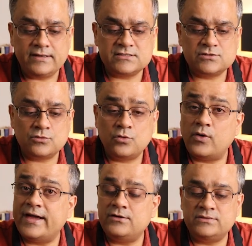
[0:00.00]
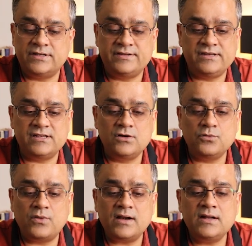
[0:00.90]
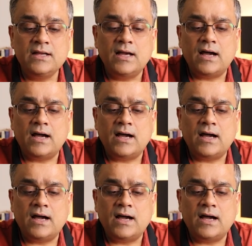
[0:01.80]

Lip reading: Let's go ahead with the detailed one.